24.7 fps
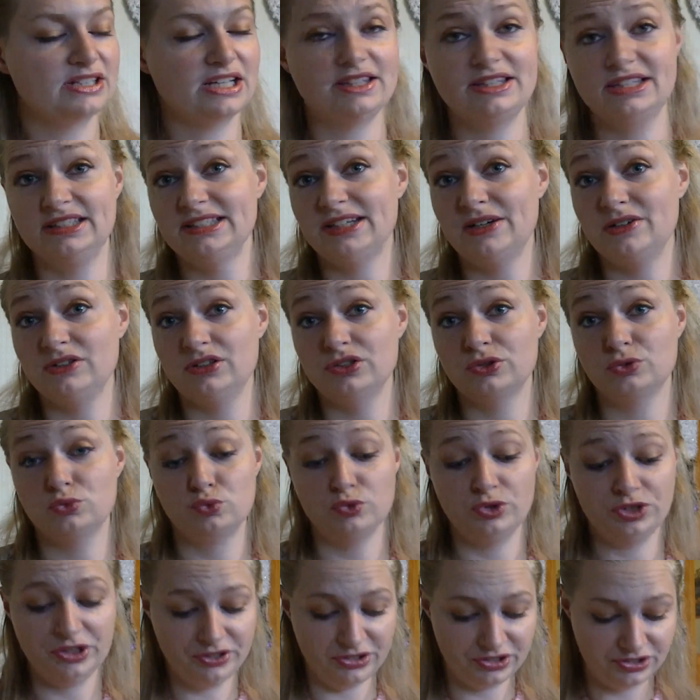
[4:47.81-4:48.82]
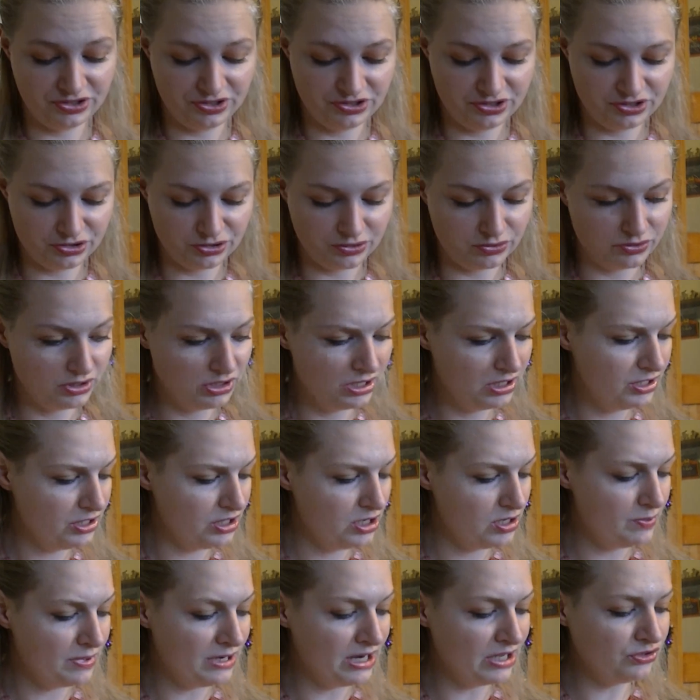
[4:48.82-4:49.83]
I think that would look really cute.
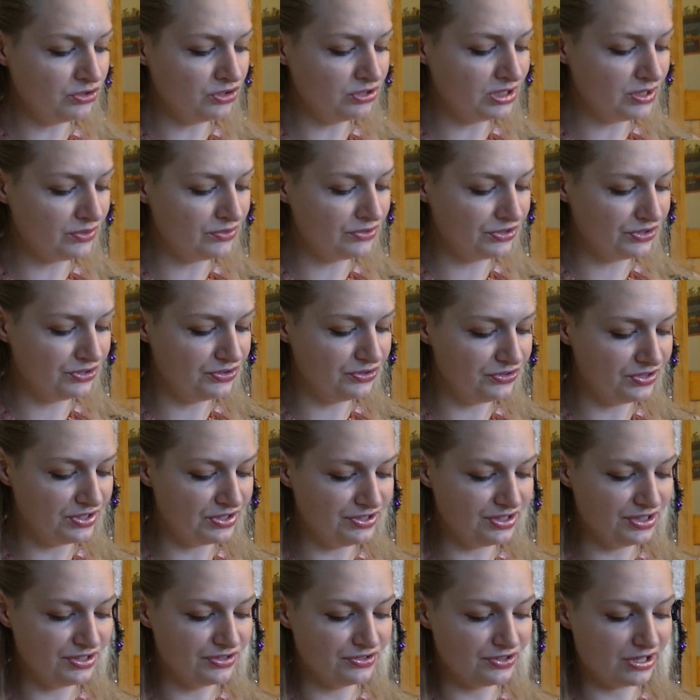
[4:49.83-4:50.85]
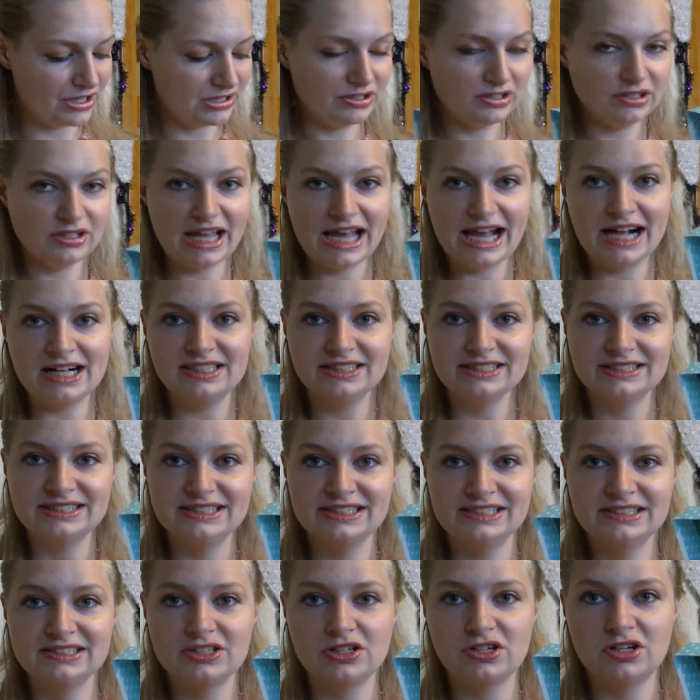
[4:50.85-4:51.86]
But I thought that was a cute idea. And they're like little
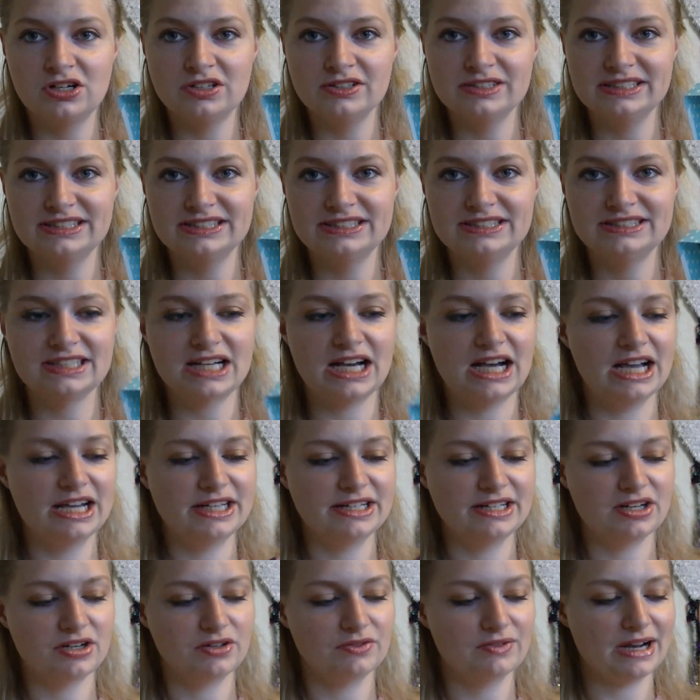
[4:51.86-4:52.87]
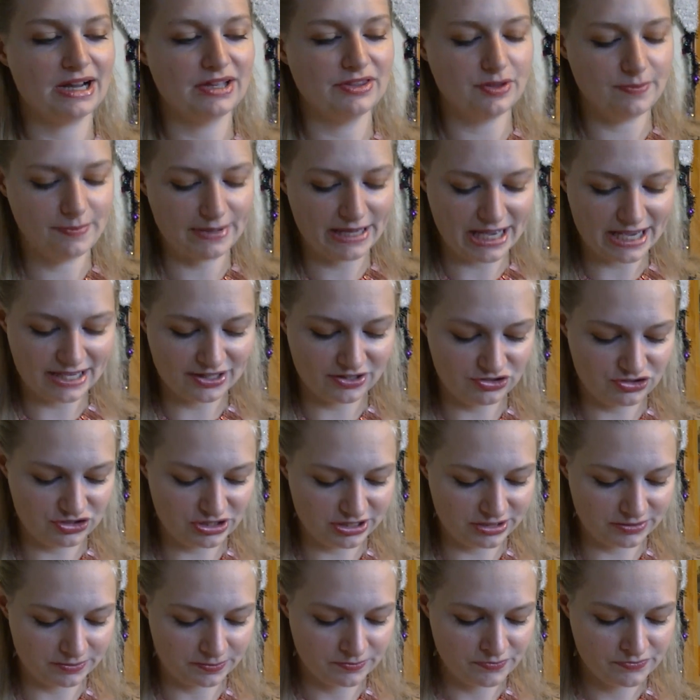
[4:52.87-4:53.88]
Alice's all inside and around the
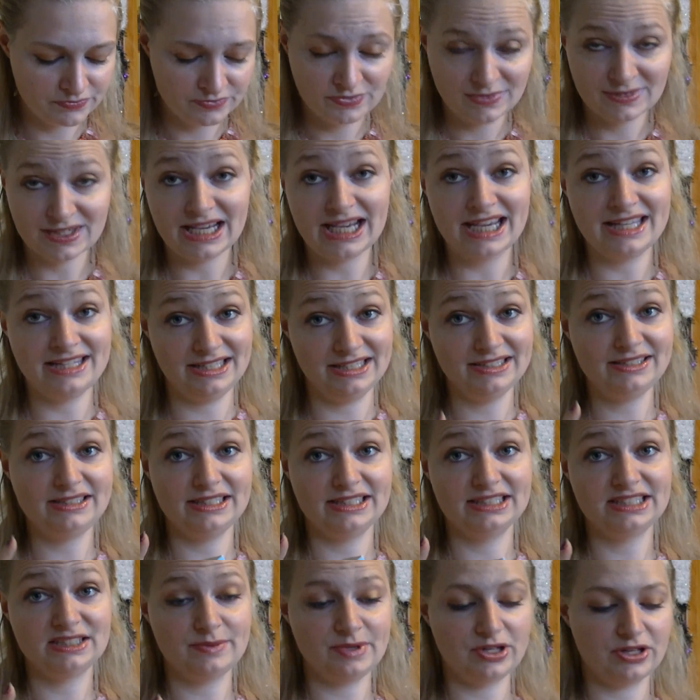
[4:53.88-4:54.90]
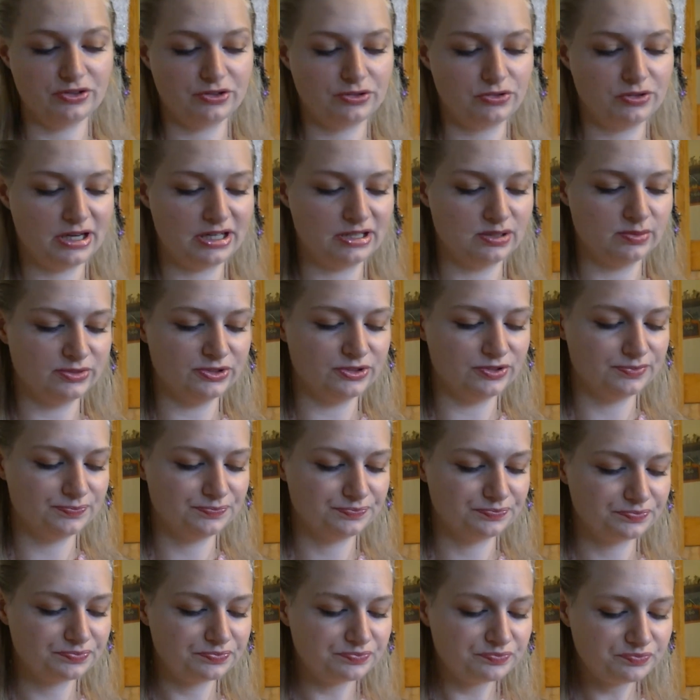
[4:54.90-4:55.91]
packaging. And these things smell incredible.
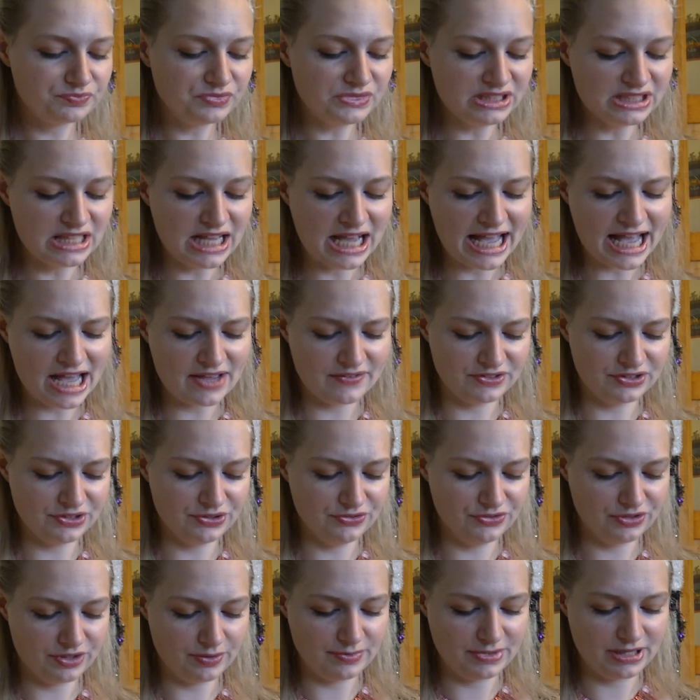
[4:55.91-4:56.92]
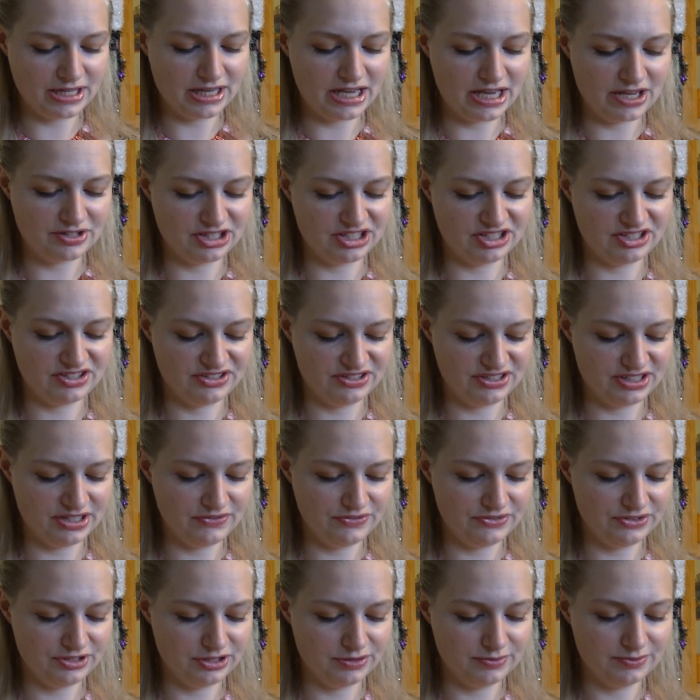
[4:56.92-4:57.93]
I haven't used them yet. I just
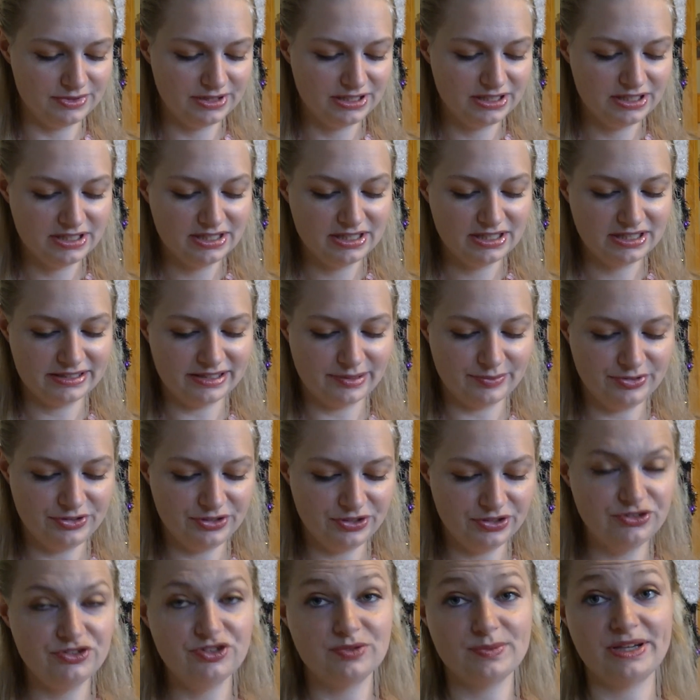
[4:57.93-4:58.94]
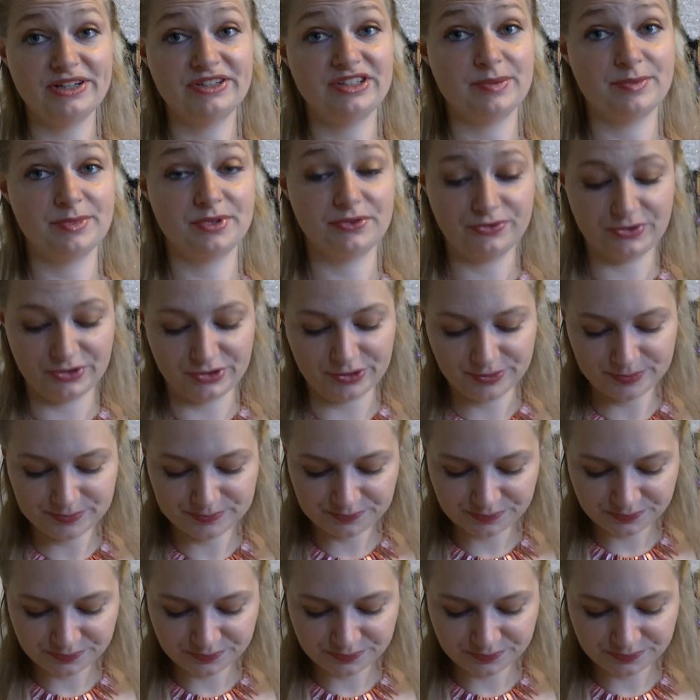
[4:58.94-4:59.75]
sniffed them. But I'm still using my summer fruit.